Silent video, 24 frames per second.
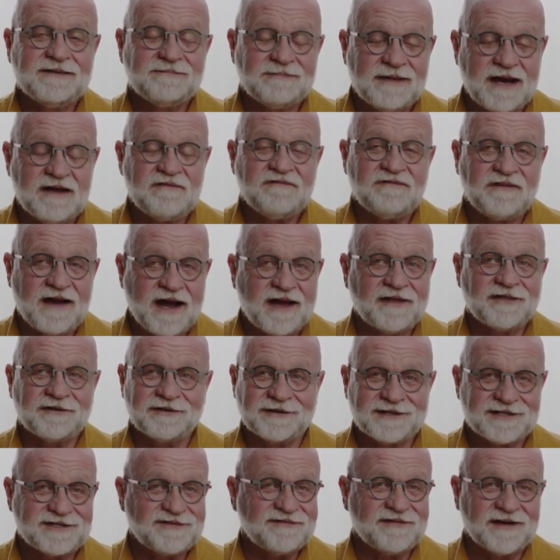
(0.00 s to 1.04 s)
my Father
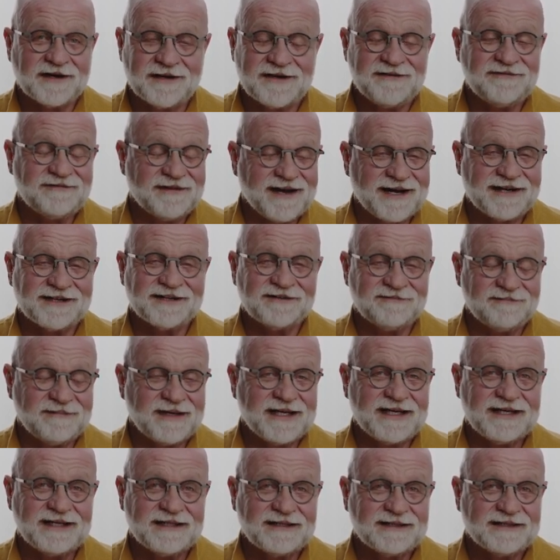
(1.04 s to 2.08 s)
is very fond of
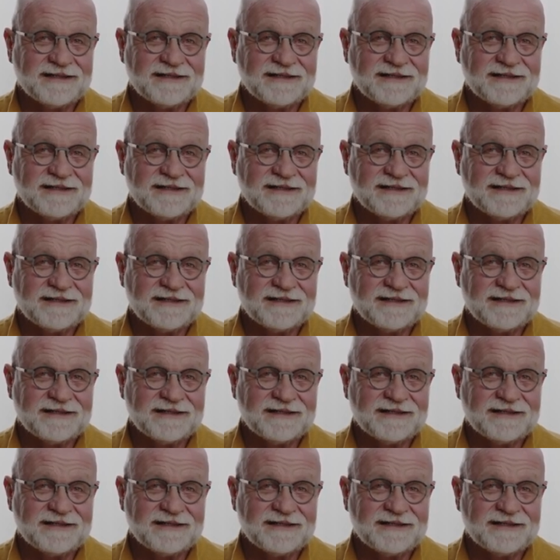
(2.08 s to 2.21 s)
me.